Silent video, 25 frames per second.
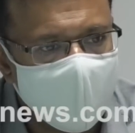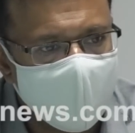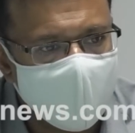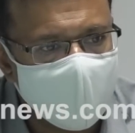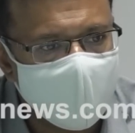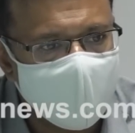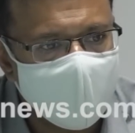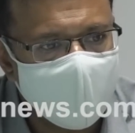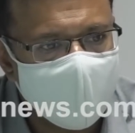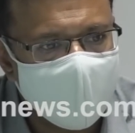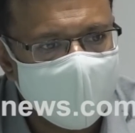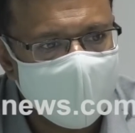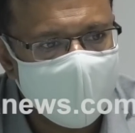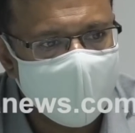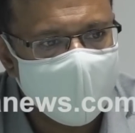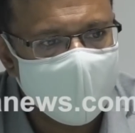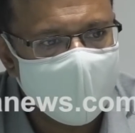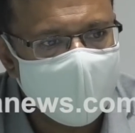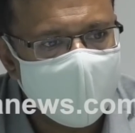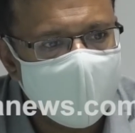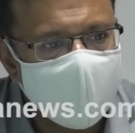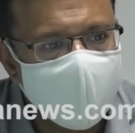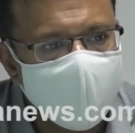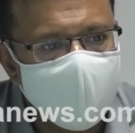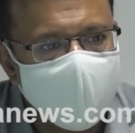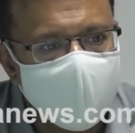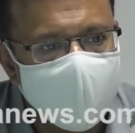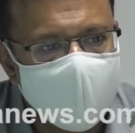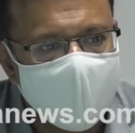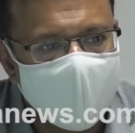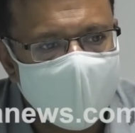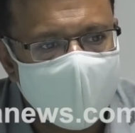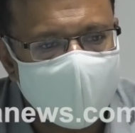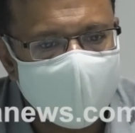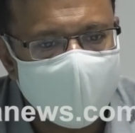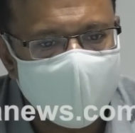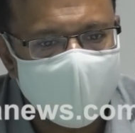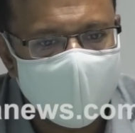allotted to anybody,
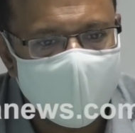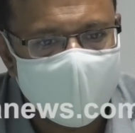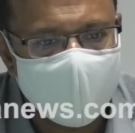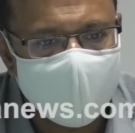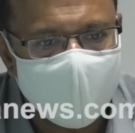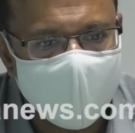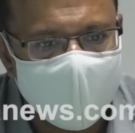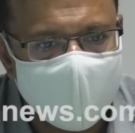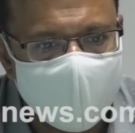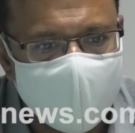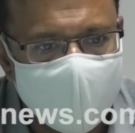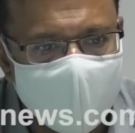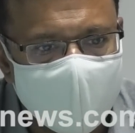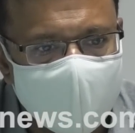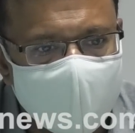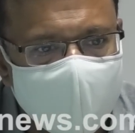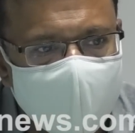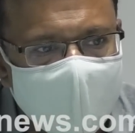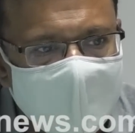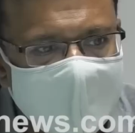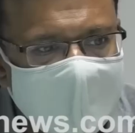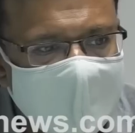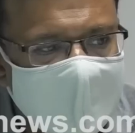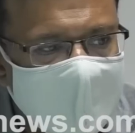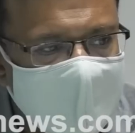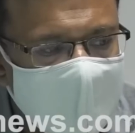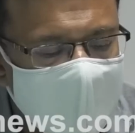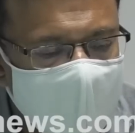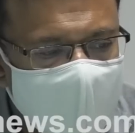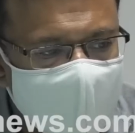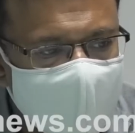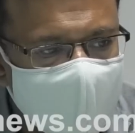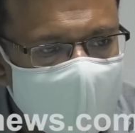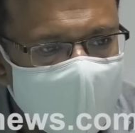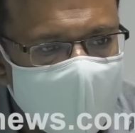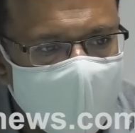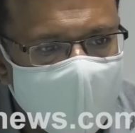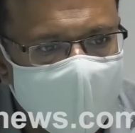casting expulsions
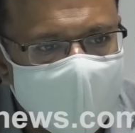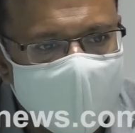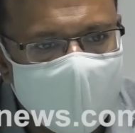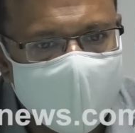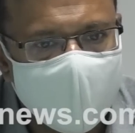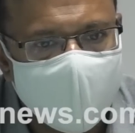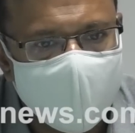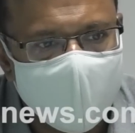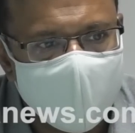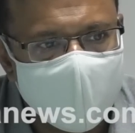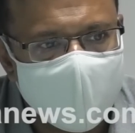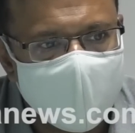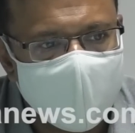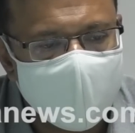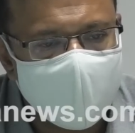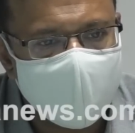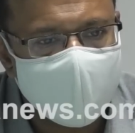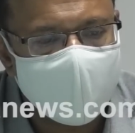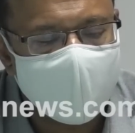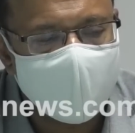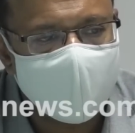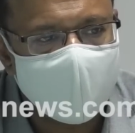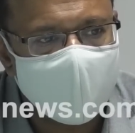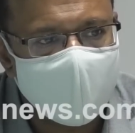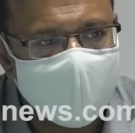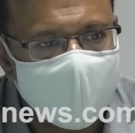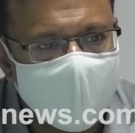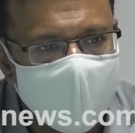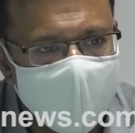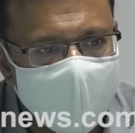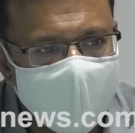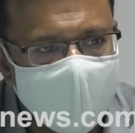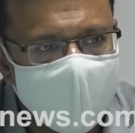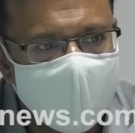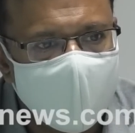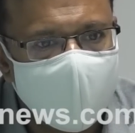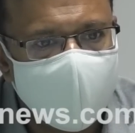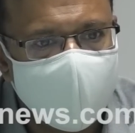on the government or the decisions of the
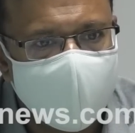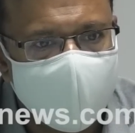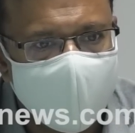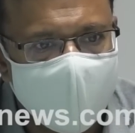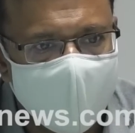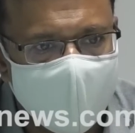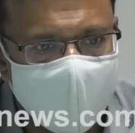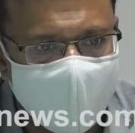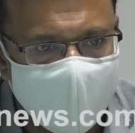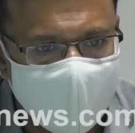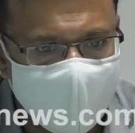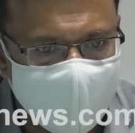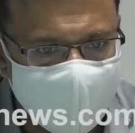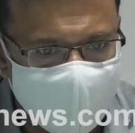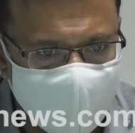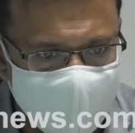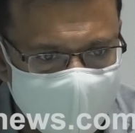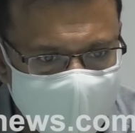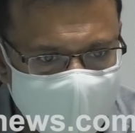government is